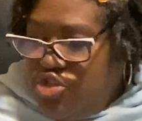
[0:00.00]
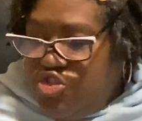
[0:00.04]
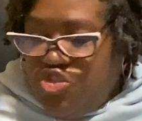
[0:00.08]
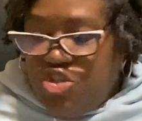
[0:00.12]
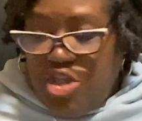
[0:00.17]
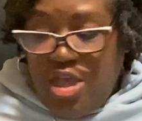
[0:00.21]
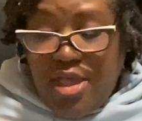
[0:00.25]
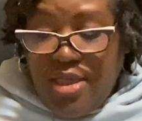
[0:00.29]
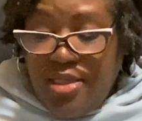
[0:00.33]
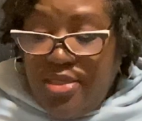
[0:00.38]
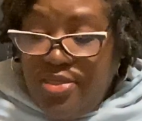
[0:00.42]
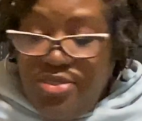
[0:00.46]

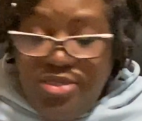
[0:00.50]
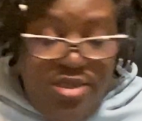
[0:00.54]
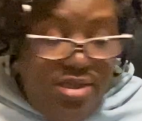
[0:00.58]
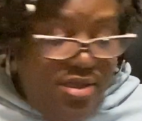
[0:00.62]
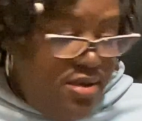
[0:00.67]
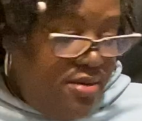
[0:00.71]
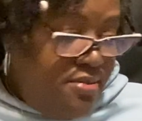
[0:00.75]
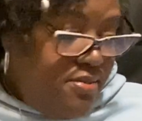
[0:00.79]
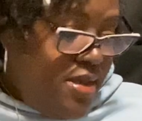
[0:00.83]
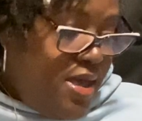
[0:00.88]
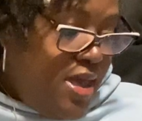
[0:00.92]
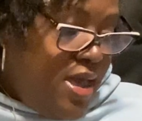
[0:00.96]
Check
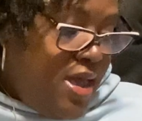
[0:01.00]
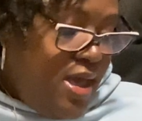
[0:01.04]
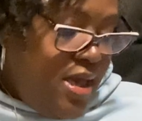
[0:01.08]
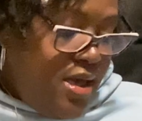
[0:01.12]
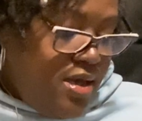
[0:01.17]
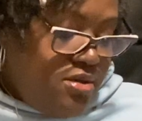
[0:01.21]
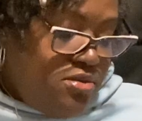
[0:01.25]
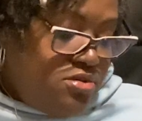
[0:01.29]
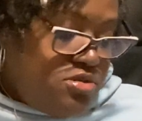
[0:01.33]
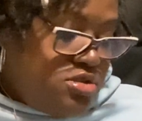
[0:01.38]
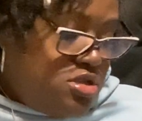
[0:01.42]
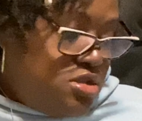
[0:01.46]
them
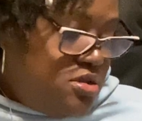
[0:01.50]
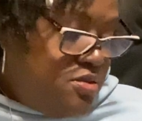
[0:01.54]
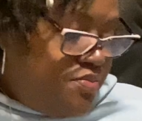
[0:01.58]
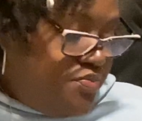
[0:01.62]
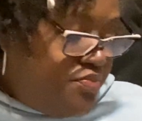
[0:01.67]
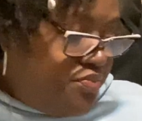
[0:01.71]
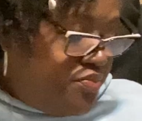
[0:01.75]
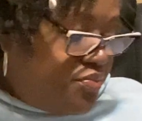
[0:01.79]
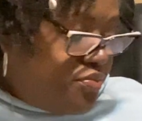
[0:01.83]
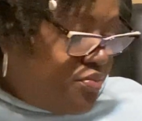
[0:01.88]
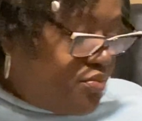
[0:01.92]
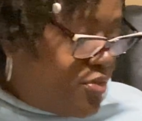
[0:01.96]
out.
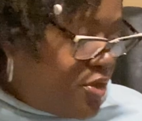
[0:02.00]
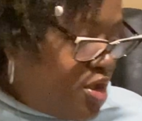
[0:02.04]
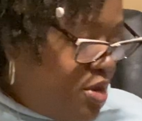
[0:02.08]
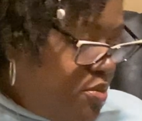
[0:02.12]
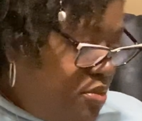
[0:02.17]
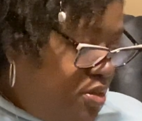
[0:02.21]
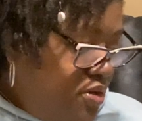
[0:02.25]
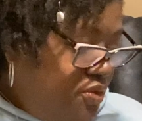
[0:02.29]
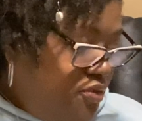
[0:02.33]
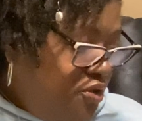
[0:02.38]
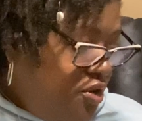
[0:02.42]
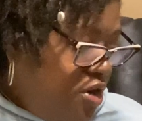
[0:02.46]

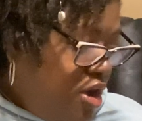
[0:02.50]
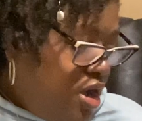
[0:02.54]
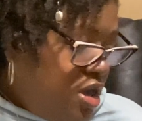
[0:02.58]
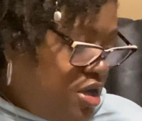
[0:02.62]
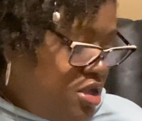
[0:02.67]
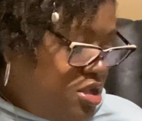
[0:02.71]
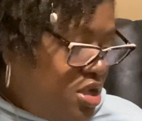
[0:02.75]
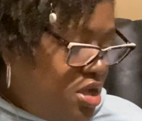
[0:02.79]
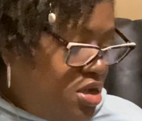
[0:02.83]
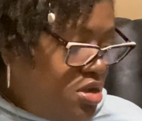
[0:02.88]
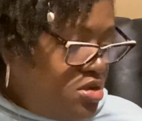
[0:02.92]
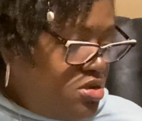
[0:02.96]
Before I
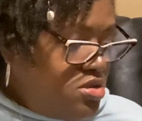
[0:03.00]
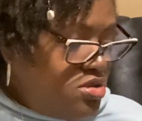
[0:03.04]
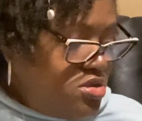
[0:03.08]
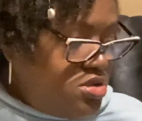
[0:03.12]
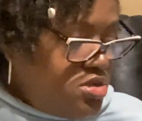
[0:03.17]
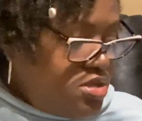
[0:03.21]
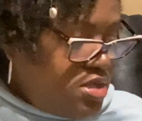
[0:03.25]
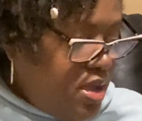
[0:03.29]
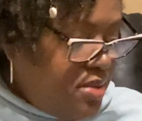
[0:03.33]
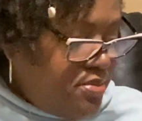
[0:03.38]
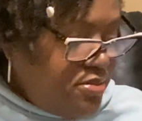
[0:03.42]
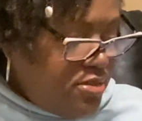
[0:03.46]
close,
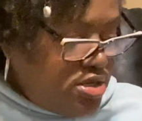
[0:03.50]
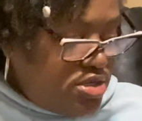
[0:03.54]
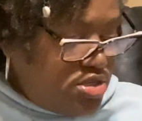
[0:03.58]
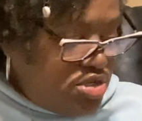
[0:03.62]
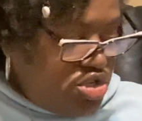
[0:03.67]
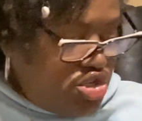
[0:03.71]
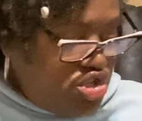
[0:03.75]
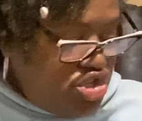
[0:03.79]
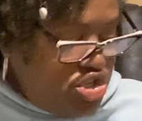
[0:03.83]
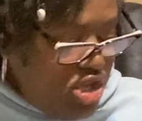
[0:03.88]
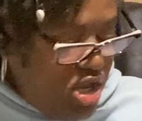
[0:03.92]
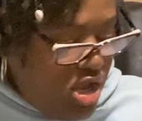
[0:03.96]
I'm going
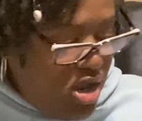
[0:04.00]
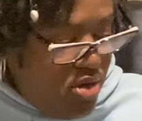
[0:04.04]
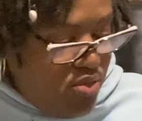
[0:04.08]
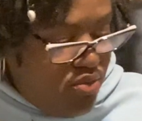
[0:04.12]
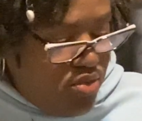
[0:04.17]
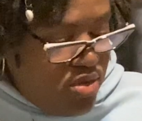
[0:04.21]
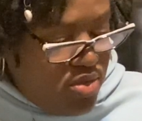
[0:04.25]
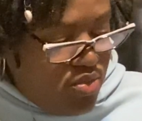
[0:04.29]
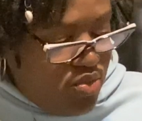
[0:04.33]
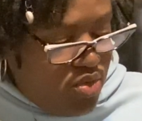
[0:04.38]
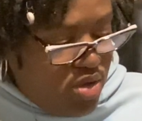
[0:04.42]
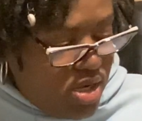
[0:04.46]
to share
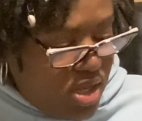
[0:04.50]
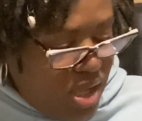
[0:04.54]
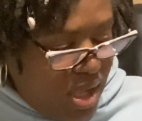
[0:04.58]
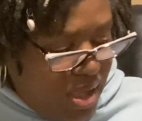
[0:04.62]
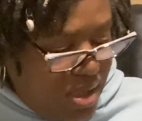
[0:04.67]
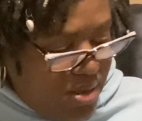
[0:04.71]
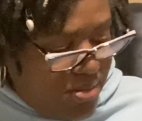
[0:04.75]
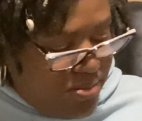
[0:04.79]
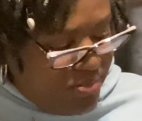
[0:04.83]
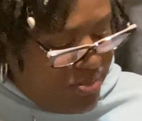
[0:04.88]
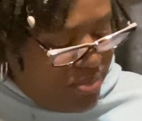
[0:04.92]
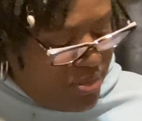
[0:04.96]
with what I
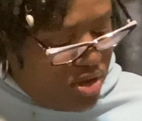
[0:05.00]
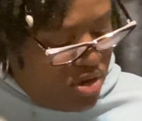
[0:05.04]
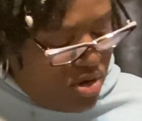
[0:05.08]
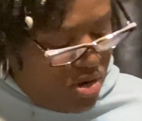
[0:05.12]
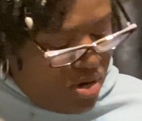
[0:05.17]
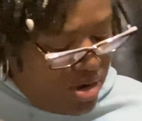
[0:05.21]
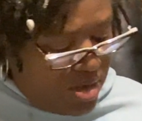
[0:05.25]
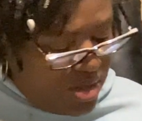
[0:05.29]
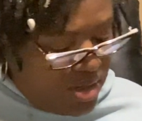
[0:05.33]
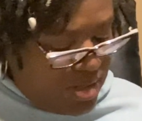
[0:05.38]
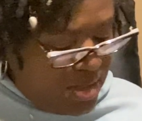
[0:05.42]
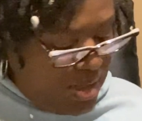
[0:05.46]
am
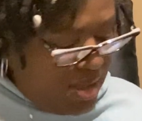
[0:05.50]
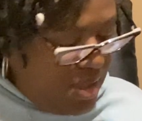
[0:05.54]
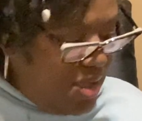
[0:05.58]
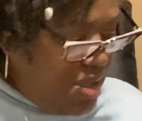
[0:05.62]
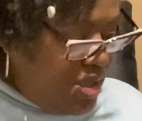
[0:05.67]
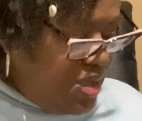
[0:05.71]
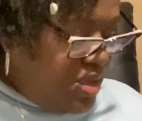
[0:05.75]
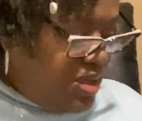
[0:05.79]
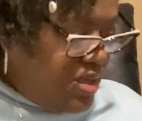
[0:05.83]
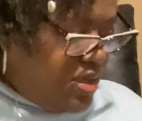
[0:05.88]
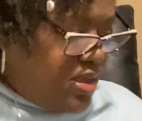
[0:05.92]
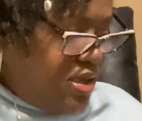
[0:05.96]
currently
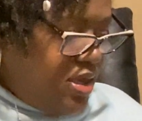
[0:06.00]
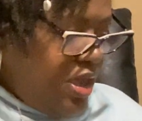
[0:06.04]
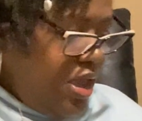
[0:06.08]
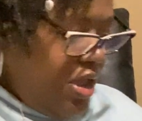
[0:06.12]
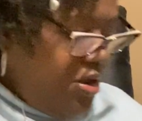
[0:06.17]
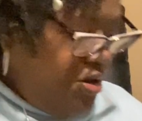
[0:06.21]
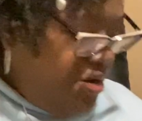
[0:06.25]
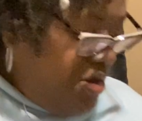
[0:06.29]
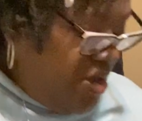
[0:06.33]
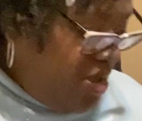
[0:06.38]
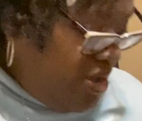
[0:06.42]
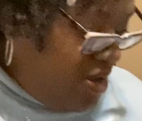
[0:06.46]

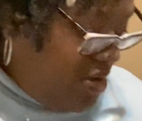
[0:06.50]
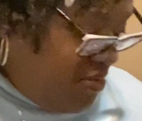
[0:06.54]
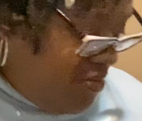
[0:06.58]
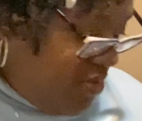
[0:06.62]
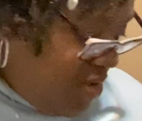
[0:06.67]
carrying